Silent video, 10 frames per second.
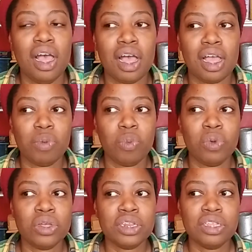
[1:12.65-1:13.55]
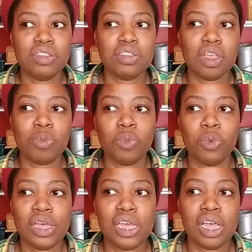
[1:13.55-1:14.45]
I wanted some
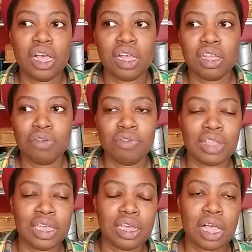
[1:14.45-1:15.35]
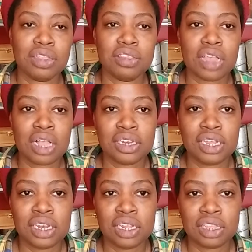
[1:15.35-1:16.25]
way of like
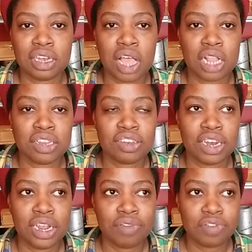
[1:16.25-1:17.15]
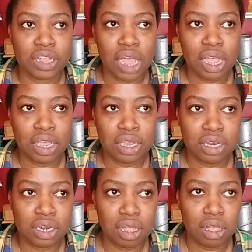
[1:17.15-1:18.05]
consolidating the knowledge that I have gotten
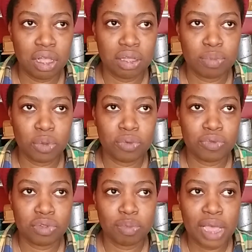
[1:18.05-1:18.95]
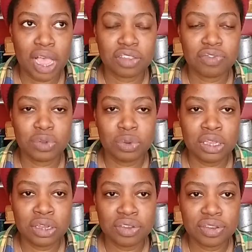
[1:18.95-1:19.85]
over the past few
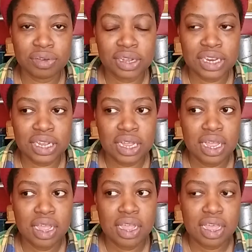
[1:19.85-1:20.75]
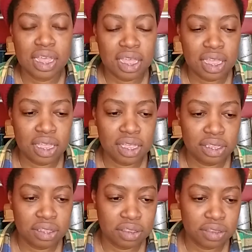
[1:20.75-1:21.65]
years already,
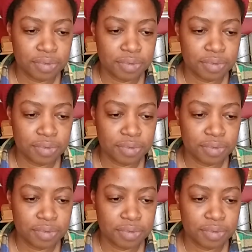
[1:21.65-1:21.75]
and